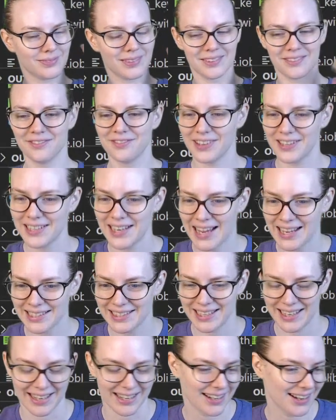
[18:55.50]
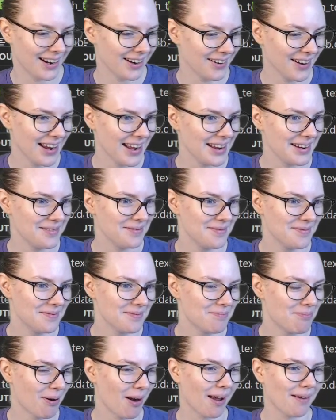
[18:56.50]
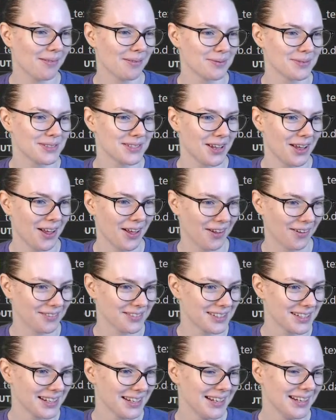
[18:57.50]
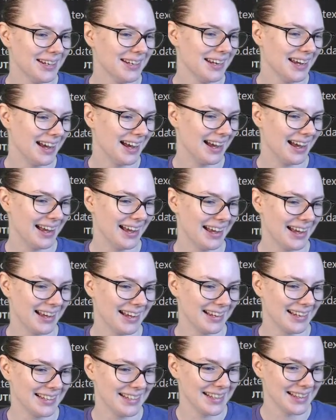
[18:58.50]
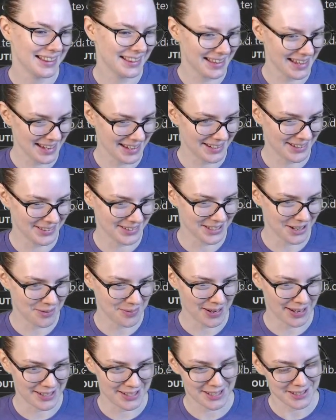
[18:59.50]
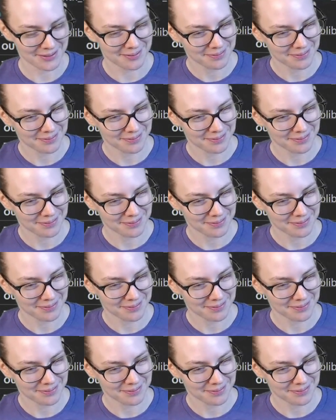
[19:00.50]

Fantastic. All right, problem solved. Thank you so much.